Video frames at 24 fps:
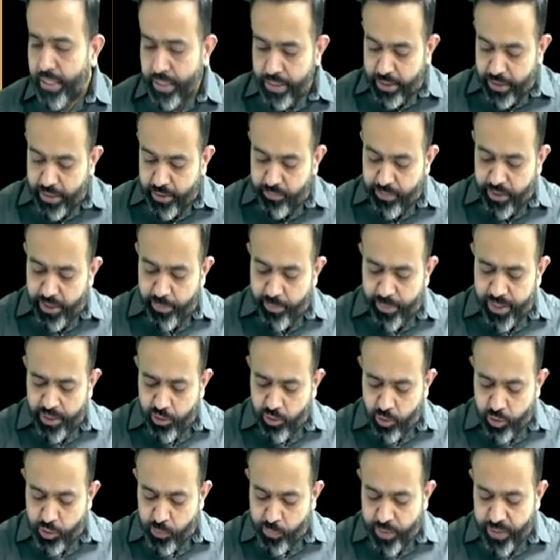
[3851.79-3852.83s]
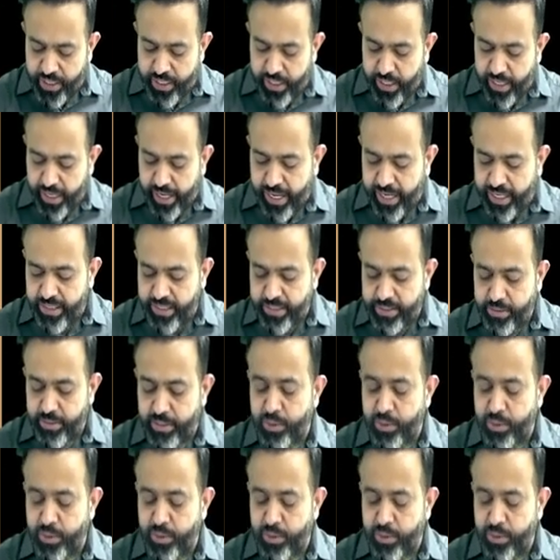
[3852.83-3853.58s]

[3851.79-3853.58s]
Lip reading: government hospital and this